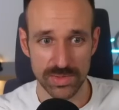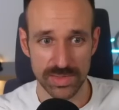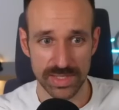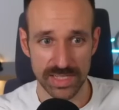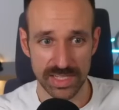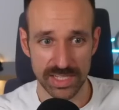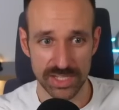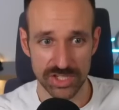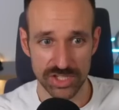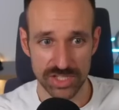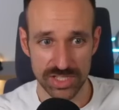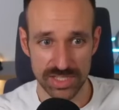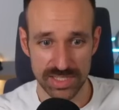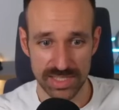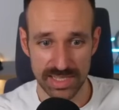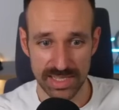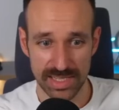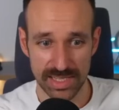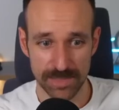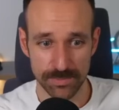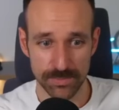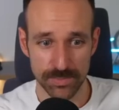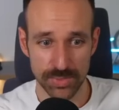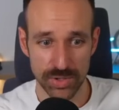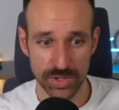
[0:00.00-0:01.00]
and I can just
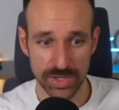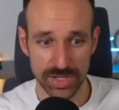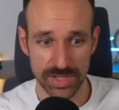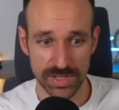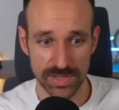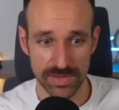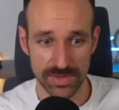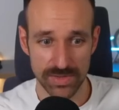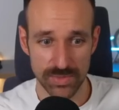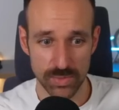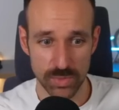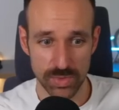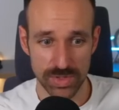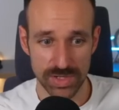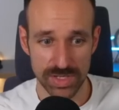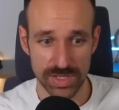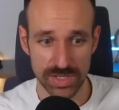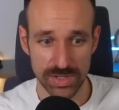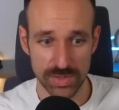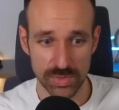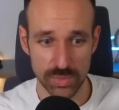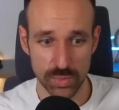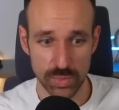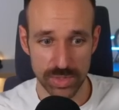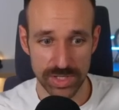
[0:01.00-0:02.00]
like put a
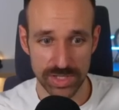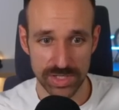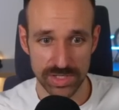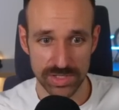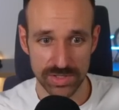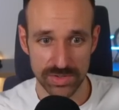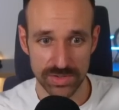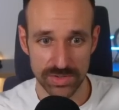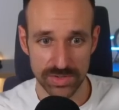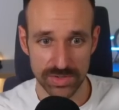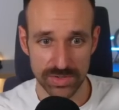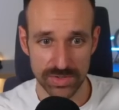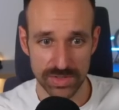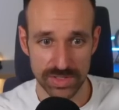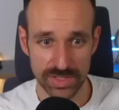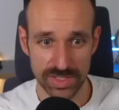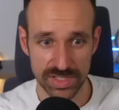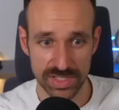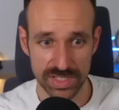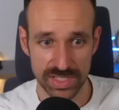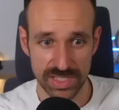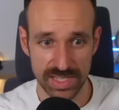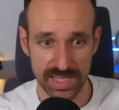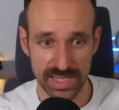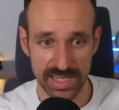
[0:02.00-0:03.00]
new window to the
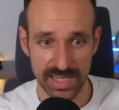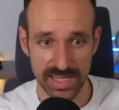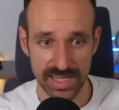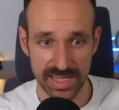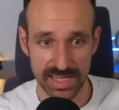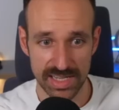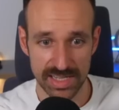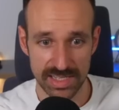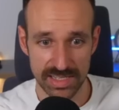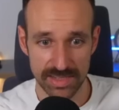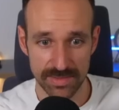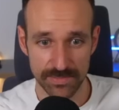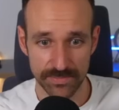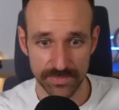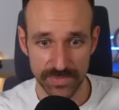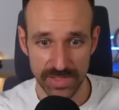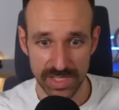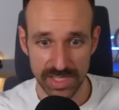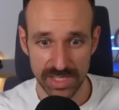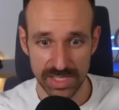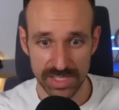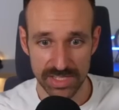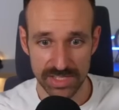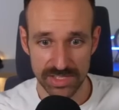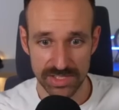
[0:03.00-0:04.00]
side and
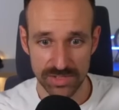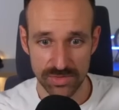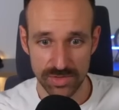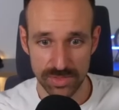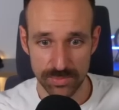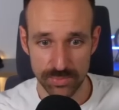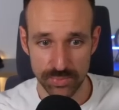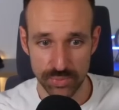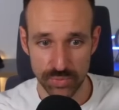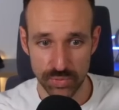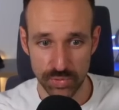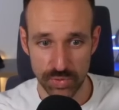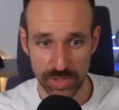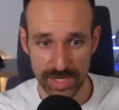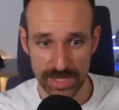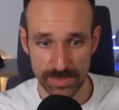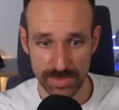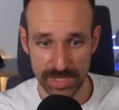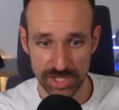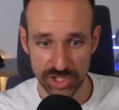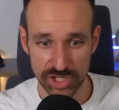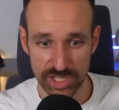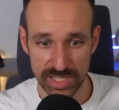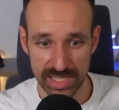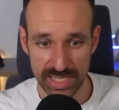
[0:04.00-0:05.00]
do it pretty
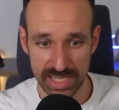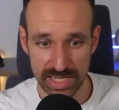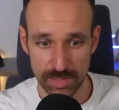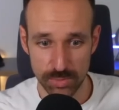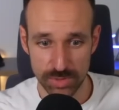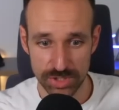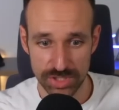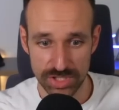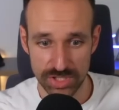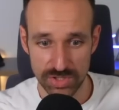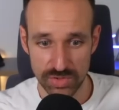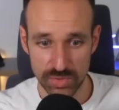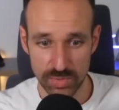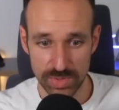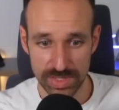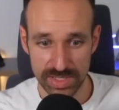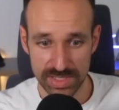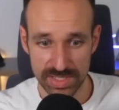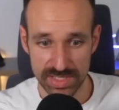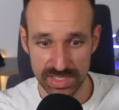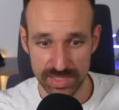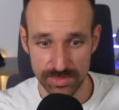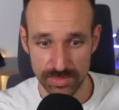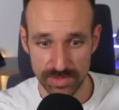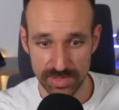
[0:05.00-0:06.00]
much like I would do with a
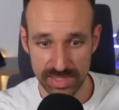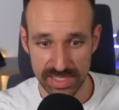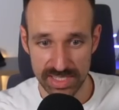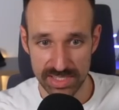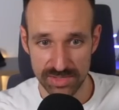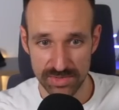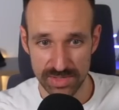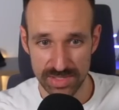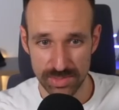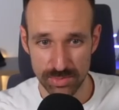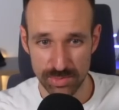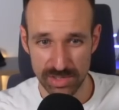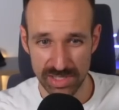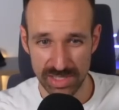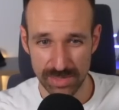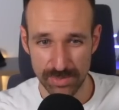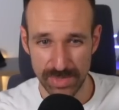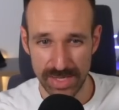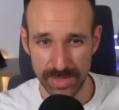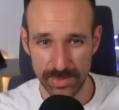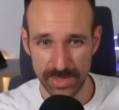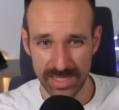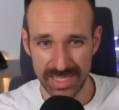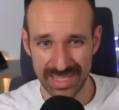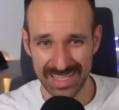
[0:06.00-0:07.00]
simulator as well.
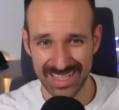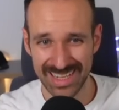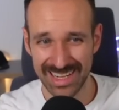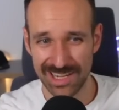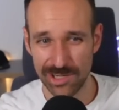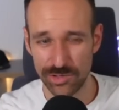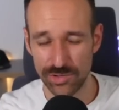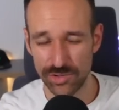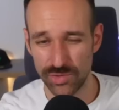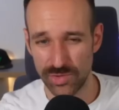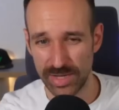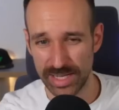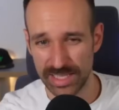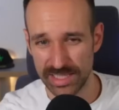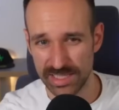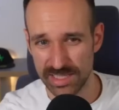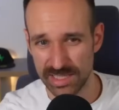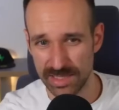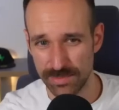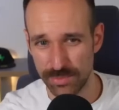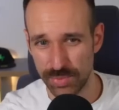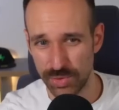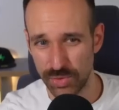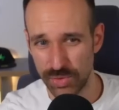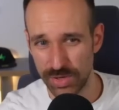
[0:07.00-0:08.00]
Maybe that counteracts
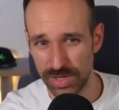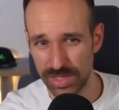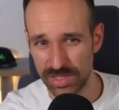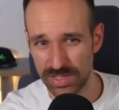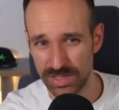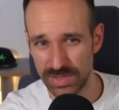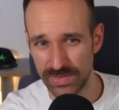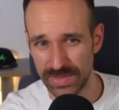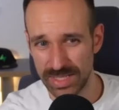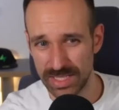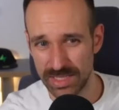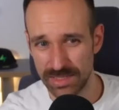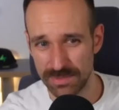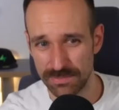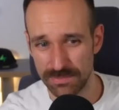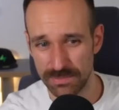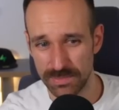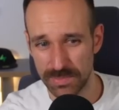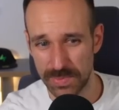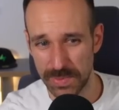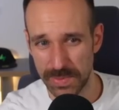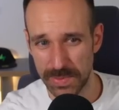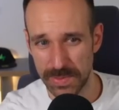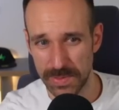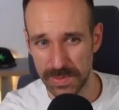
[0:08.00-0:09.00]
the point of it,
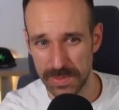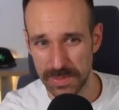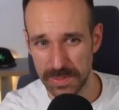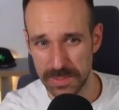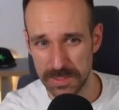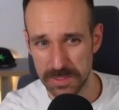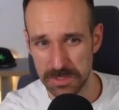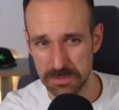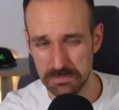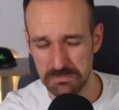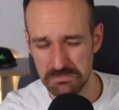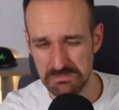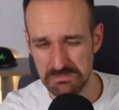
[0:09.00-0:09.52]
but